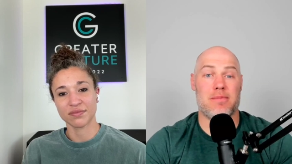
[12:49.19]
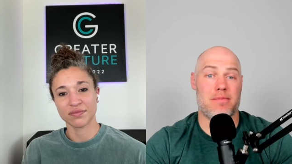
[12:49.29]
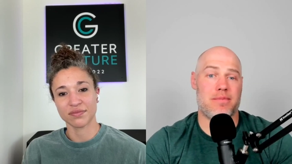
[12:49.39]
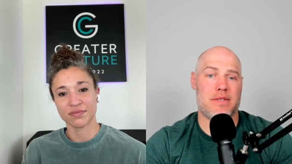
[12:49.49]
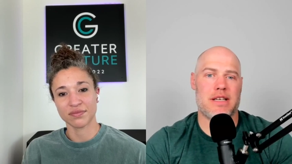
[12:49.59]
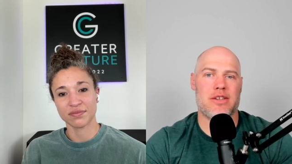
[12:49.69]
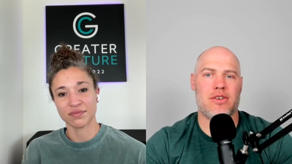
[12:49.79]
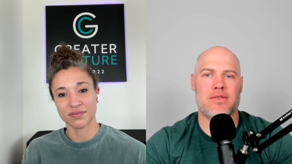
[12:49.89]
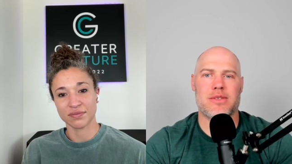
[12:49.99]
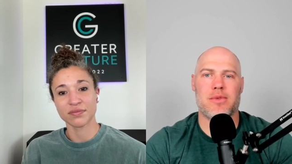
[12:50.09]
Speaker 1: and, taking note
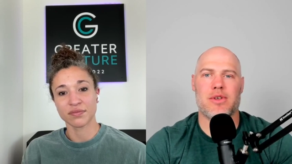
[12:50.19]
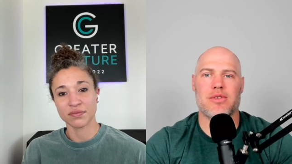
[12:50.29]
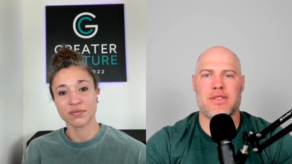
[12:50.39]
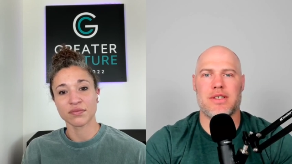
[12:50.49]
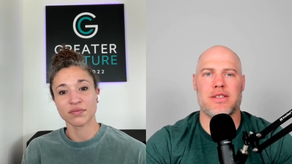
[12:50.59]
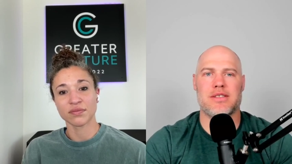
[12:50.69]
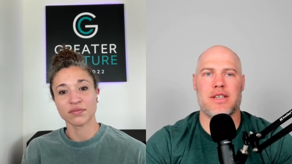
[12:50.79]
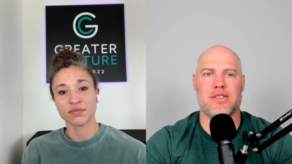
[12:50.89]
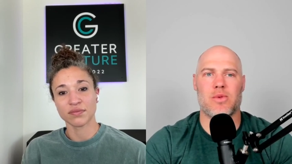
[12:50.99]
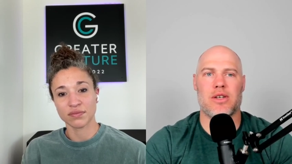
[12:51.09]
of some of those things
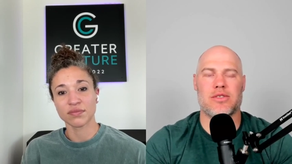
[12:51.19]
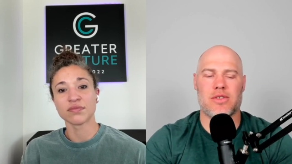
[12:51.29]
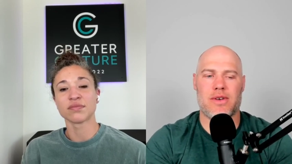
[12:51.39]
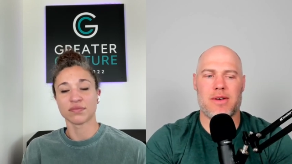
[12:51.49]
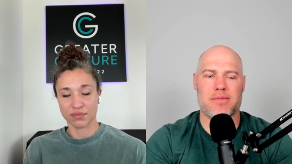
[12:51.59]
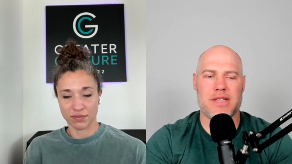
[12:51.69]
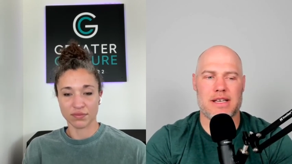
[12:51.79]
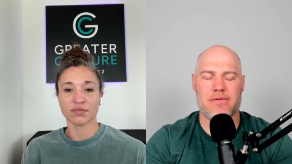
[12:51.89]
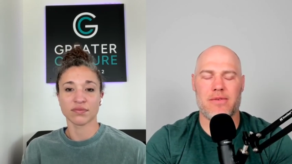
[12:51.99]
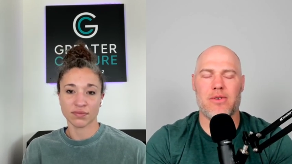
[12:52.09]
as well so if i'm
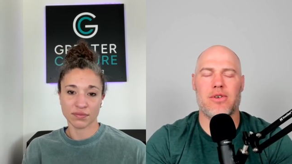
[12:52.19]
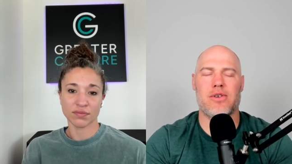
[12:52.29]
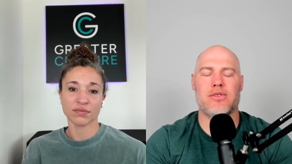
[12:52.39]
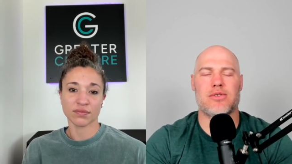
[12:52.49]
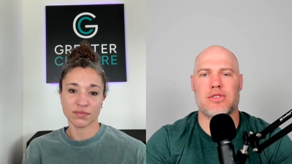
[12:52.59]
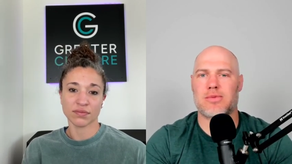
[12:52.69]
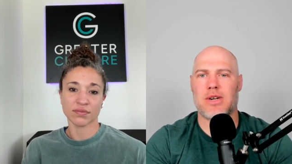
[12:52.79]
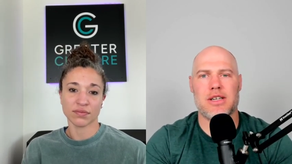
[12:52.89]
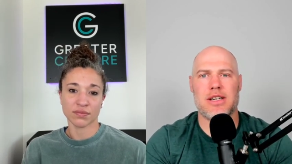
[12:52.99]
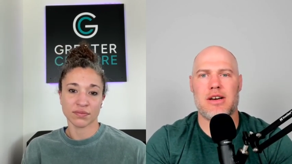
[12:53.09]
taking photos or just
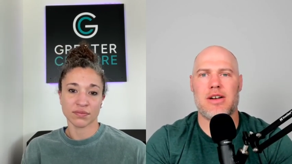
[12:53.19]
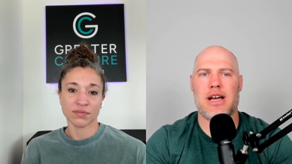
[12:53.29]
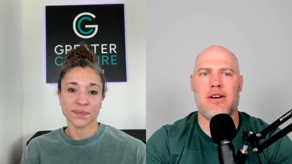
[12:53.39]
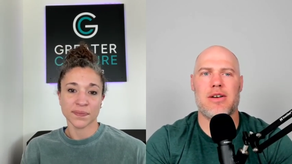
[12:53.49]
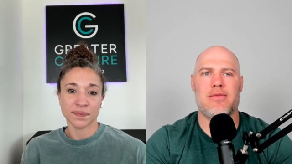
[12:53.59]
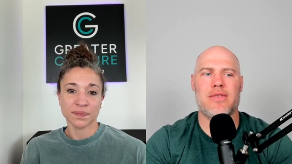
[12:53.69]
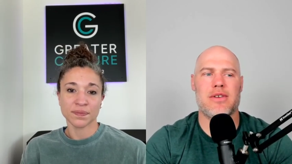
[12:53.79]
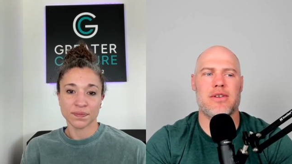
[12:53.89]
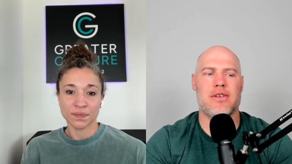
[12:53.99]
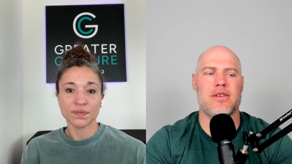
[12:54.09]
writing down how i
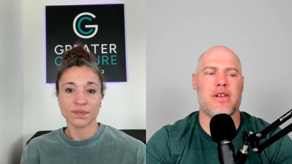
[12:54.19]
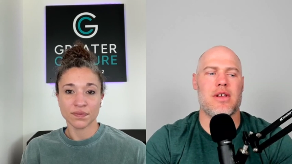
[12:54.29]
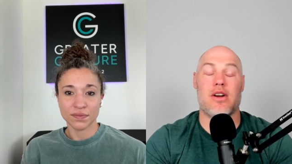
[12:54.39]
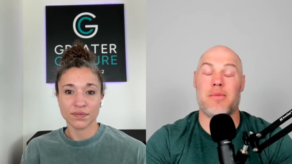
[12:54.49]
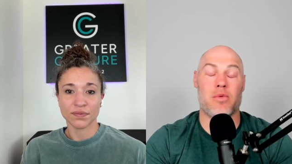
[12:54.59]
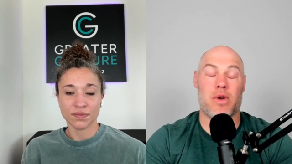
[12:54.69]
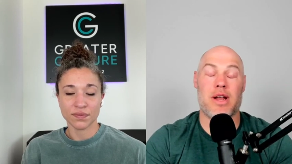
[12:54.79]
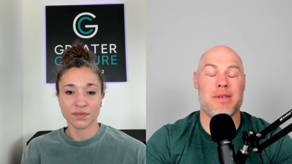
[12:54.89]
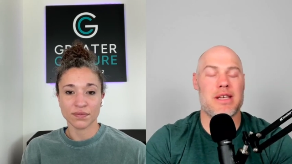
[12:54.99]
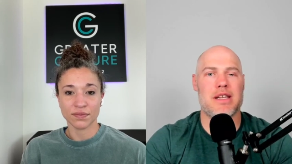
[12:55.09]
feel or i mean what
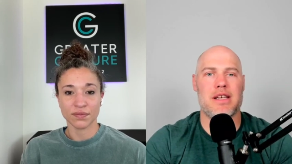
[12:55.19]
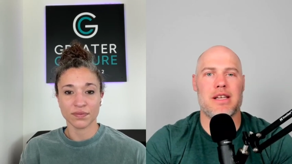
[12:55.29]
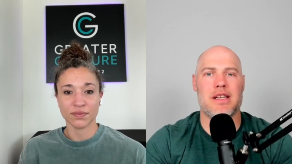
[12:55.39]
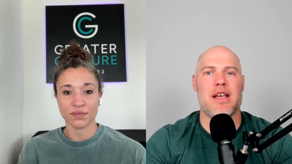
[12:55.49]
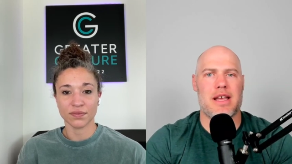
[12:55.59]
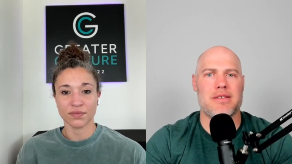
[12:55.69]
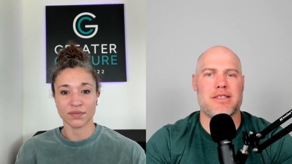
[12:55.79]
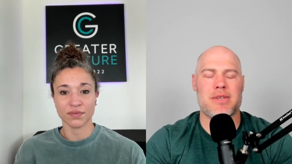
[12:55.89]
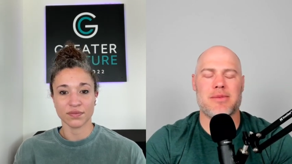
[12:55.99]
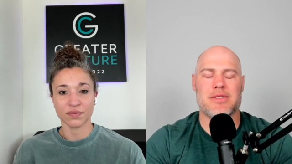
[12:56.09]
i'm eating
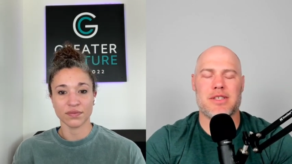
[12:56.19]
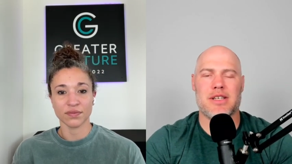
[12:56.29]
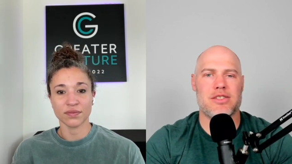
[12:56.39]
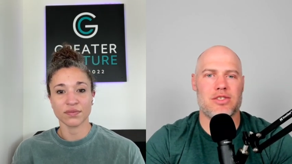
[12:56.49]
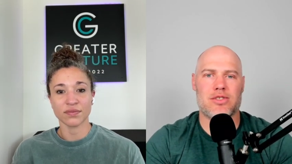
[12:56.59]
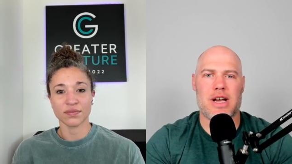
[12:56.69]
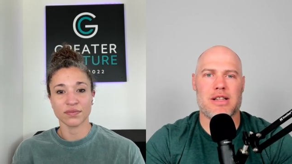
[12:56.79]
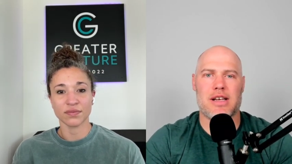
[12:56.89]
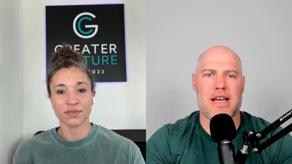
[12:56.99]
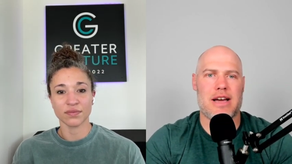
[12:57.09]
sometimes it's nice to just track
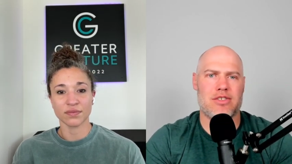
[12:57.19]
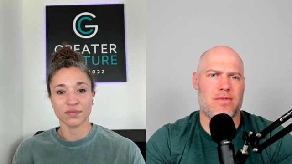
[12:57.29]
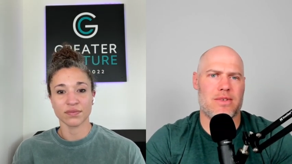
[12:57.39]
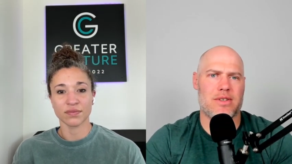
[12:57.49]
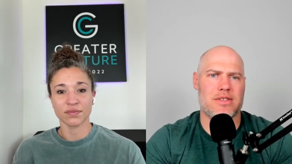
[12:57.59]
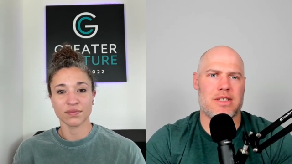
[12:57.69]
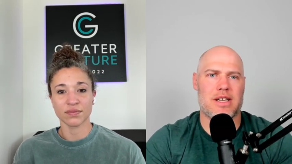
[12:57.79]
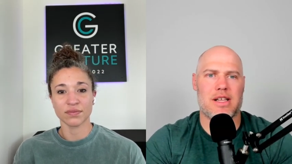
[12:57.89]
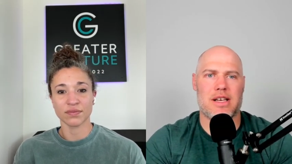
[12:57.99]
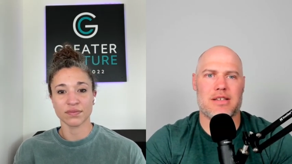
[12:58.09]
like how did you feel today
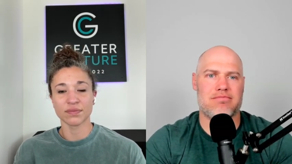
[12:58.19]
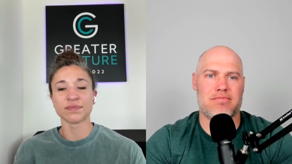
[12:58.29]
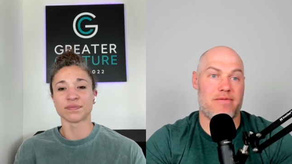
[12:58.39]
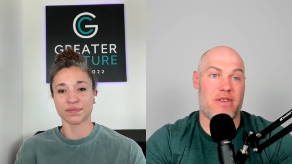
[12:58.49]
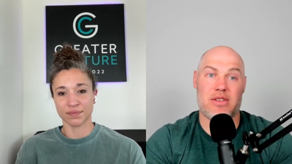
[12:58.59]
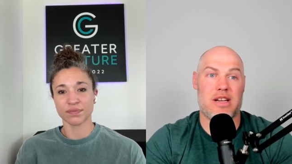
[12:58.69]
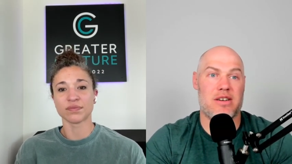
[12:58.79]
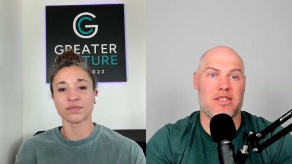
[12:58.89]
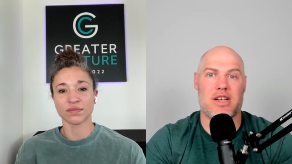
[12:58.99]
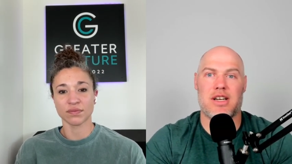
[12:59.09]
like mm-hmm. felt
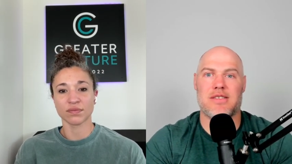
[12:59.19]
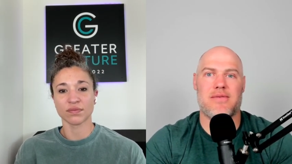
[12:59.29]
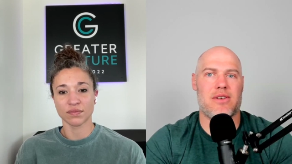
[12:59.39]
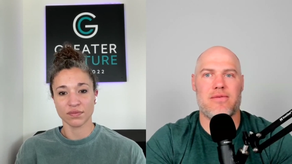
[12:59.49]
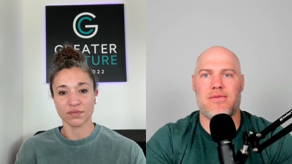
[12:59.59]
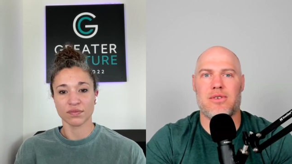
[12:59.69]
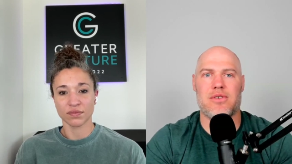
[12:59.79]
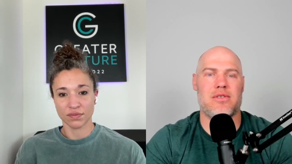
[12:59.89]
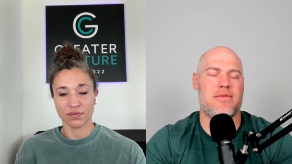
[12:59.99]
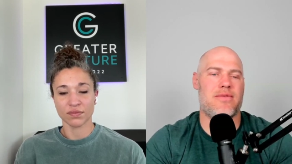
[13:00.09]
energized felt
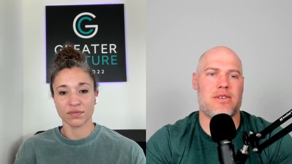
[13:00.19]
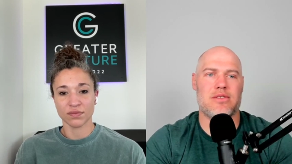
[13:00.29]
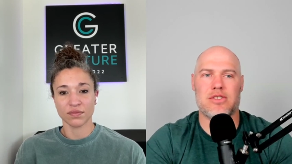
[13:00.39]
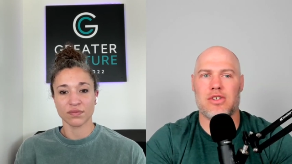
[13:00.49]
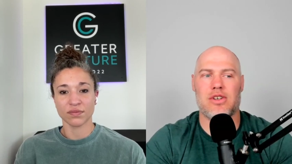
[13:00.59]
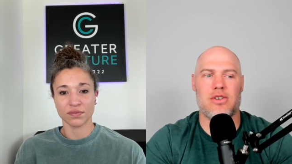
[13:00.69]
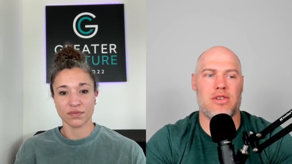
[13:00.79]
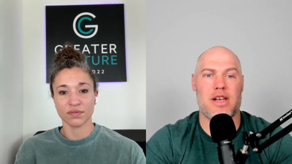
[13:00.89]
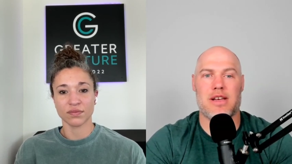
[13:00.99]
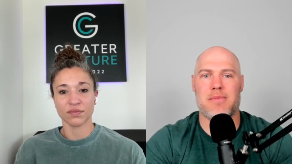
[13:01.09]
full felt good or
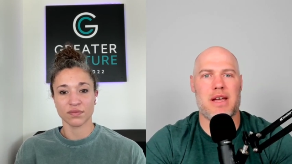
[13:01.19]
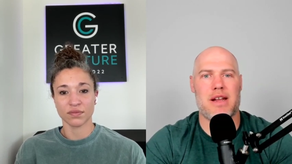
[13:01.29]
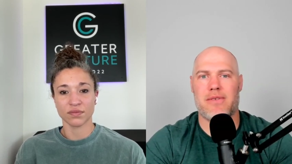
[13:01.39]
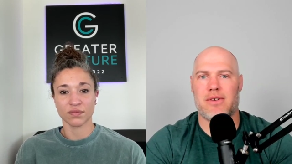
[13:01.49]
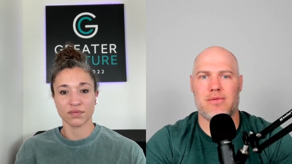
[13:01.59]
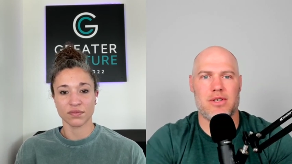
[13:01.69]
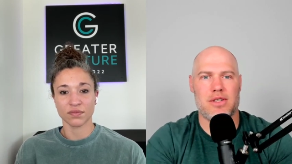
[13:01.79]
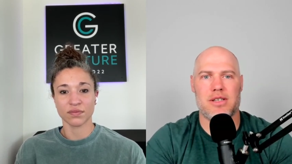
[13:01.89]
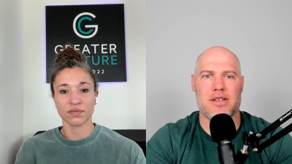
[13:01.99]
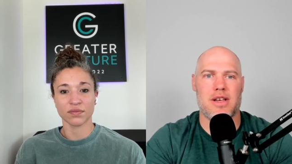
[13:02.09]
like man i felt
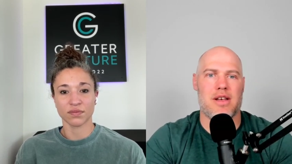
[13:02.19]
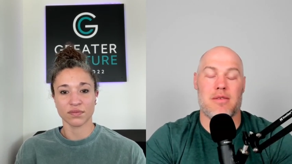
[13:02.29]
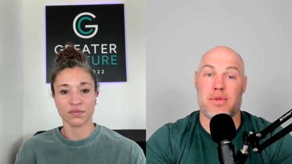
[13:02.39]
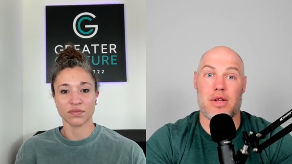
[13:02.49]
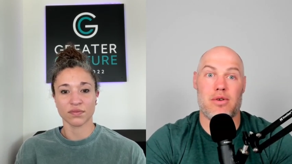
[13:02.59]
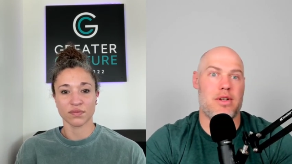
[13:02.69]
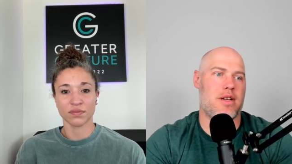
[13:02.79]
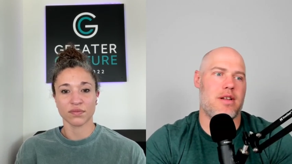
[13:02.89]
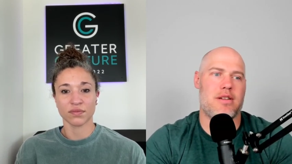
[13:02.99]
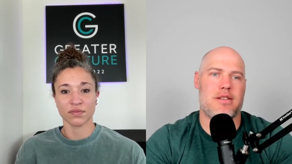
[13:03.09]
really
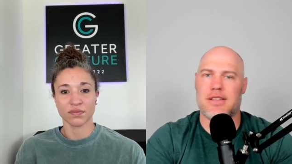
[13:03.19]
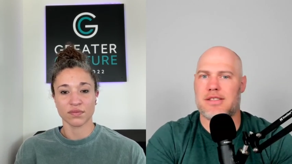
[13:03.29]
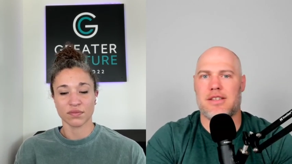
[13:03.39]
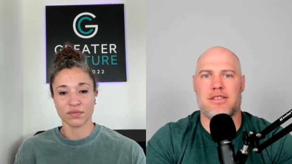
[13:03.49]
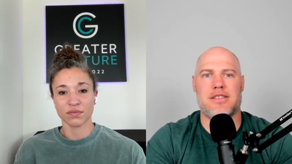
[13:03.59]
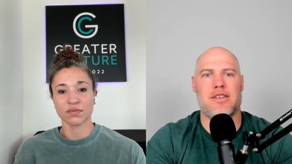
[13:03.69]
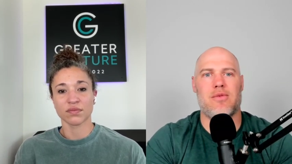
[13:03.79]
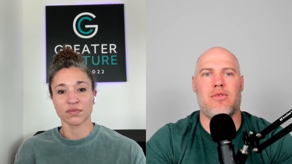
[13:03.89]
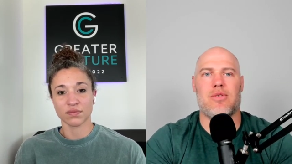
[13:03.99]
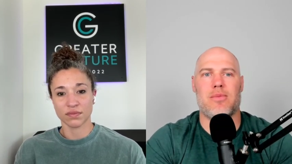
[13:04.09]
bloated this didn't sit
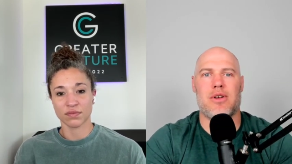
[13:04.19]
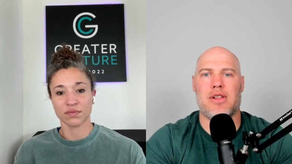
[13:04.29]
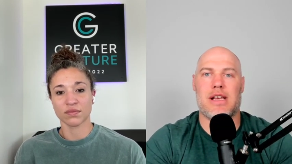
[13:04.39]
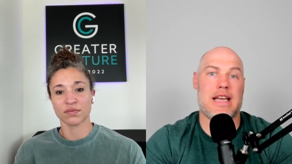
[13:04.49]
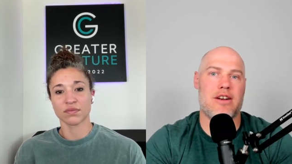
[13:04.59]
well with me or like